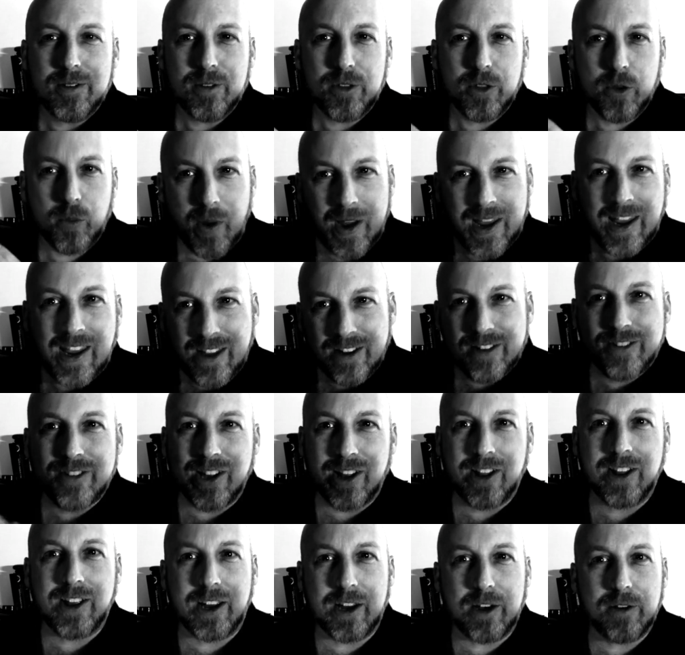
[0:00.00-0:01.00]
the way he's
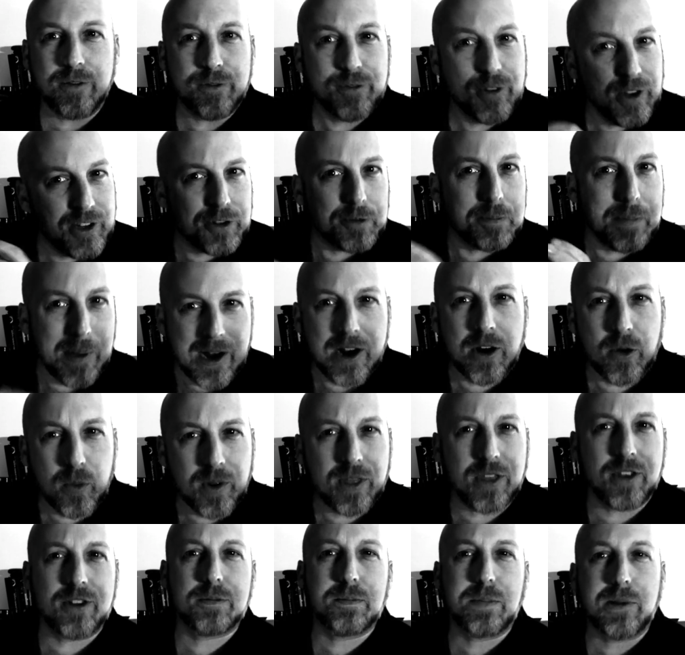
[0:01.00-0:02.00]
telling it fits better
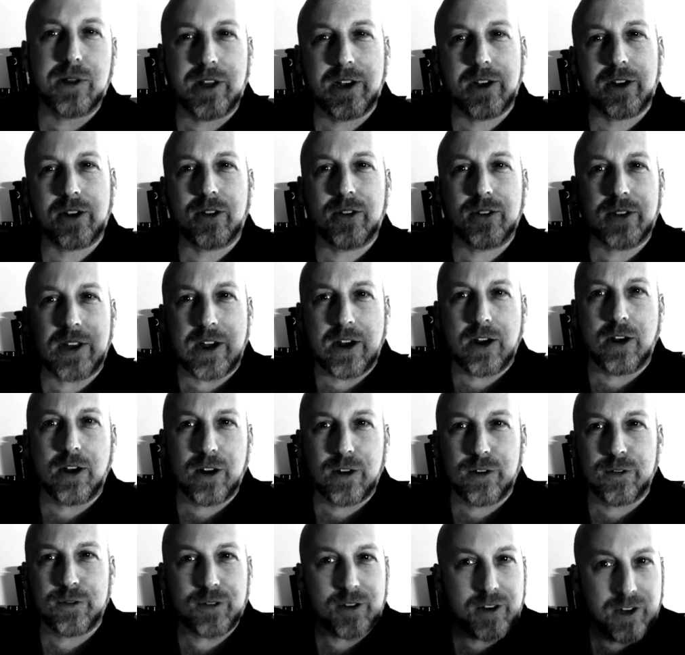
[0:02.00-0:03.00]
with his political
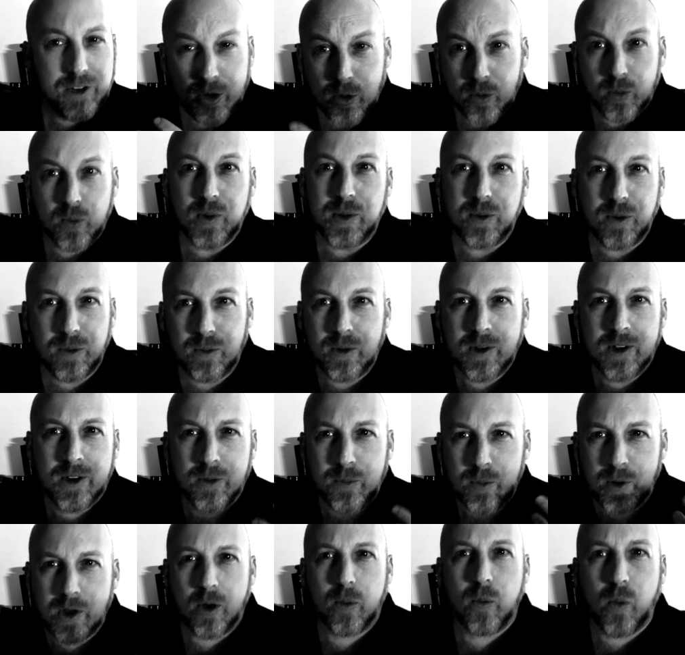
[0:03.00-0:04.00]
narrative, and,
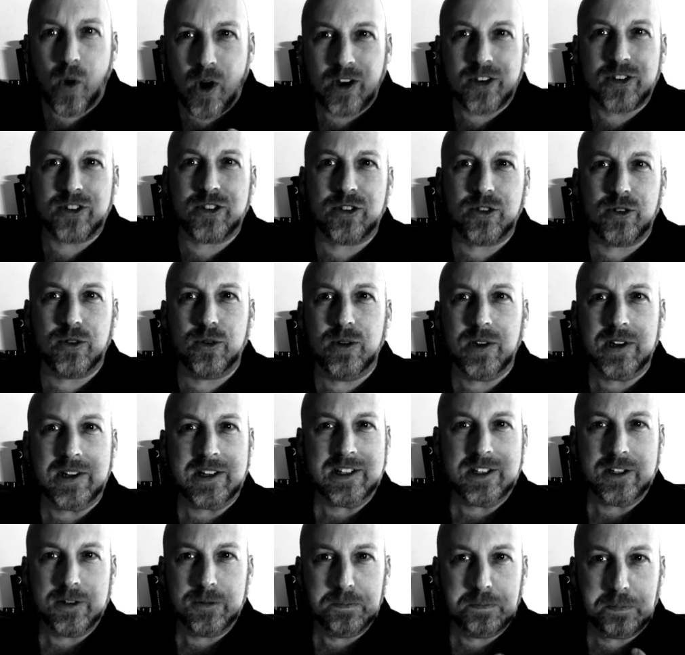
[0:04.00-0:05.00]
we all want to
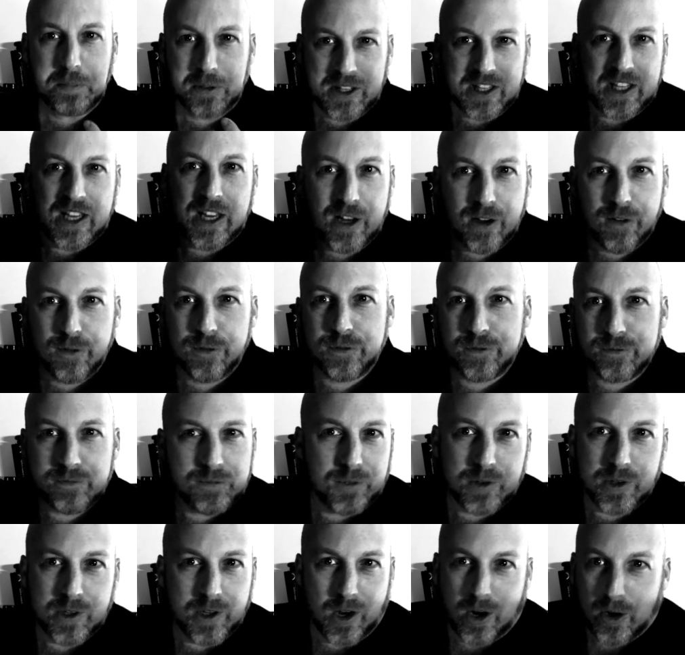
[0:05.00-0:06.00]
believe
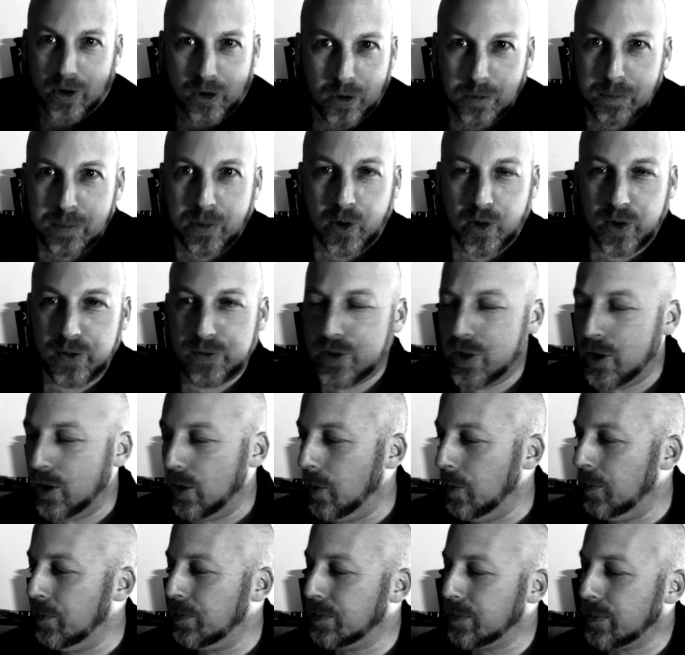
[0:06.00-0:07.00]
our own point of
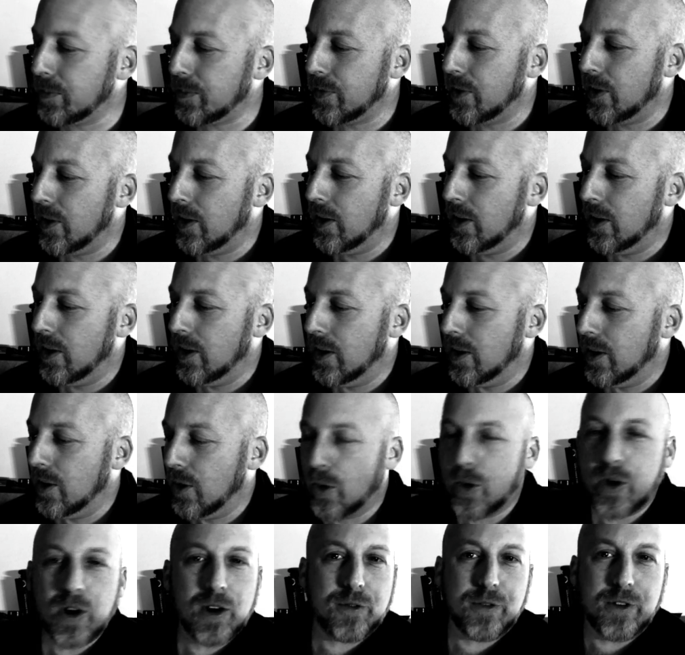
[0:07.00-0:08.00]
view,
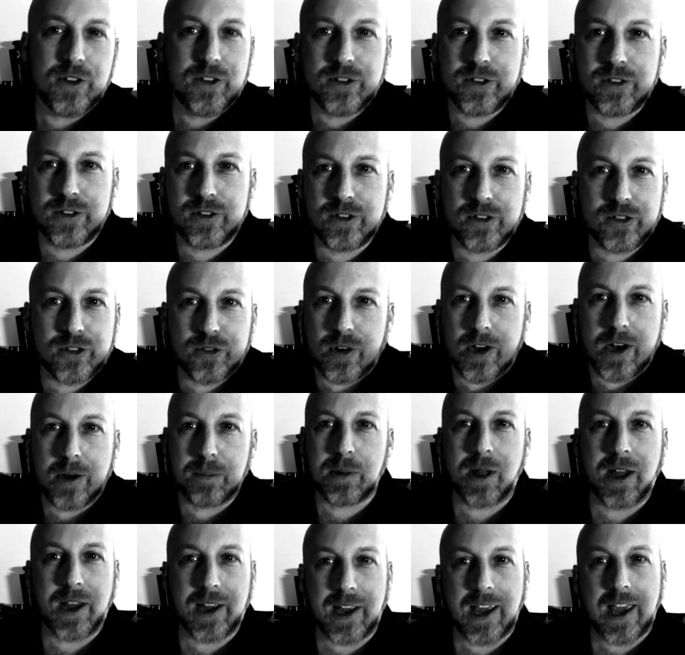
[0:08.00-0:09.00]
or if he's just straight
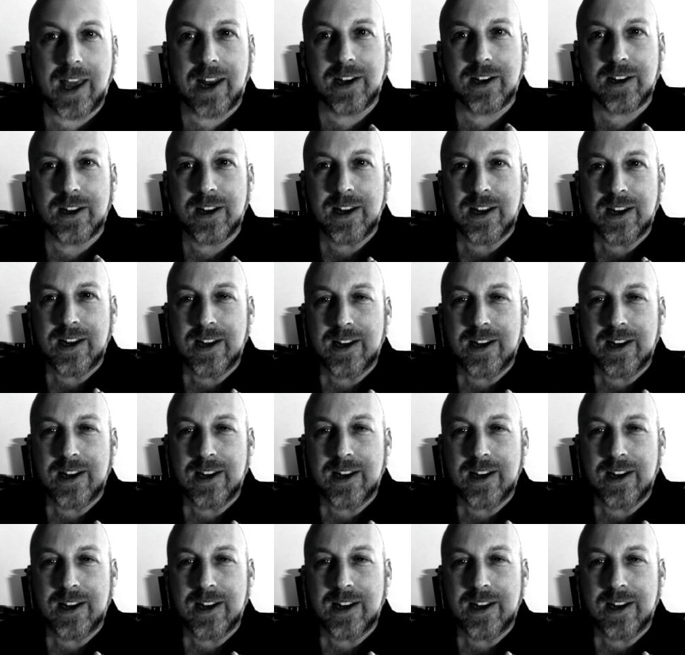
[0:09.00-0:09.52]
up lying. And